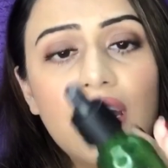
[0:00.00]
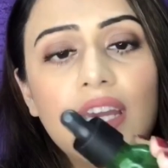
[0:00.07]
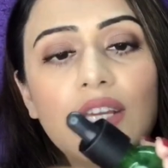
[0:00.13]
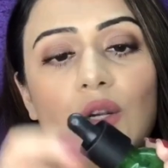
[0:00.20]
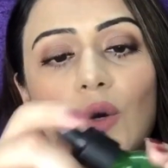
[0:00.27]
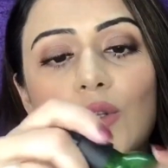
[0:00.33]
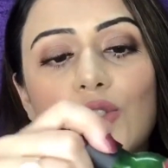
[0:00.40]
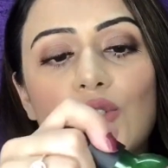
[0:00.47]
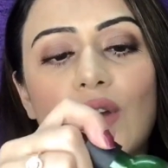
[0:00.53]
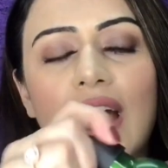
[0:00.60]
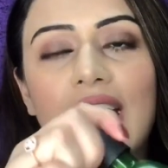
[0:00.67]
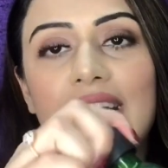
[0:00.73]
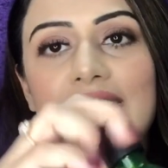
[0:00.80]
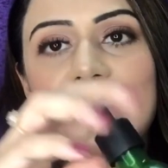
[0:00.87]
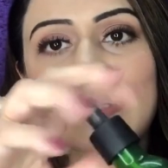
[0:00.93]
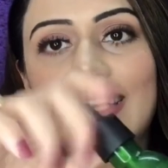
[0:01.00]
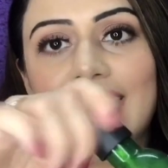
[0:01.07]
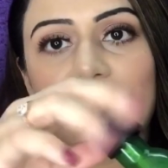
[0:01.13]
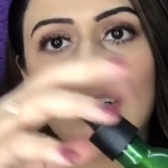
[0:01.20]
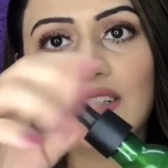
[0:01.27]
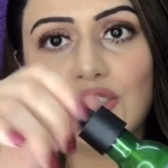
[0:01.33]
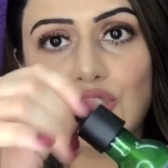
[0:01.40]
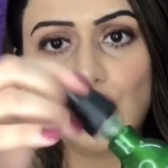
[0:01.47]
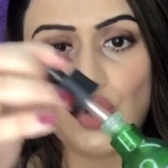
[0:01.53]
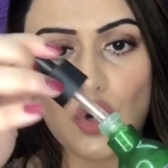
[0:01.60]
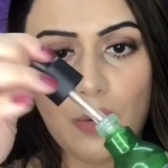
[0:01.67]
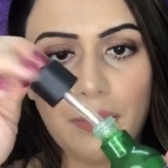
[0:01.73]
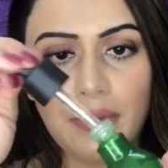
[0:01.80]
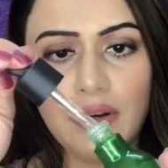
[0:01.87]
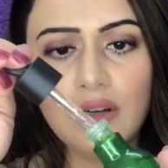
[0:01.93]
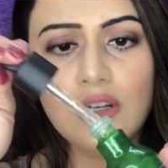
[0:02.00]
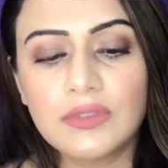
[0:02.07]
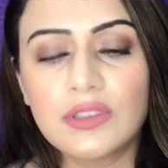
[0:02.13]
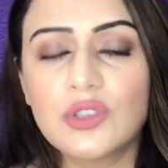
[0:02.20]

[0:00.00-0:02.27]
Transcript: It also has like a dropper.